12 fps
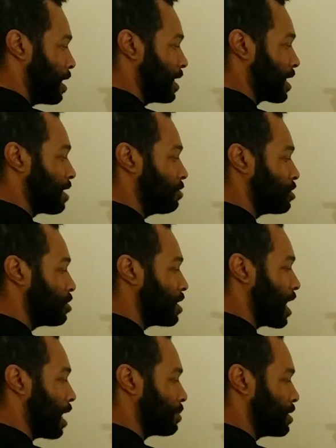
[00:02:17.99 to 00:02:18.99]
it gives you
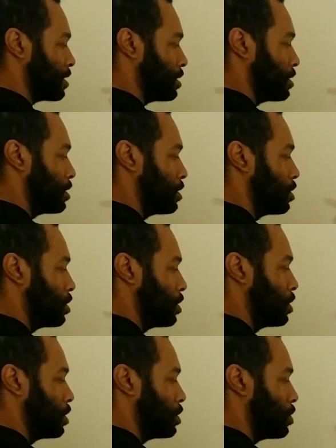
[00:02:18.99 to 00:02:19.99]
the option
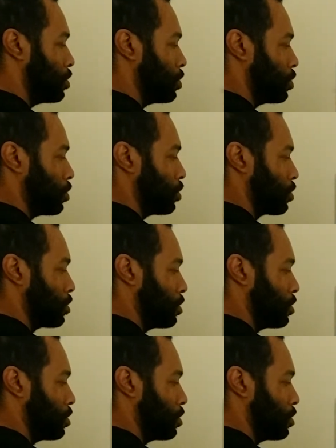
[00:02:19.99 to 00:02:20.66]
to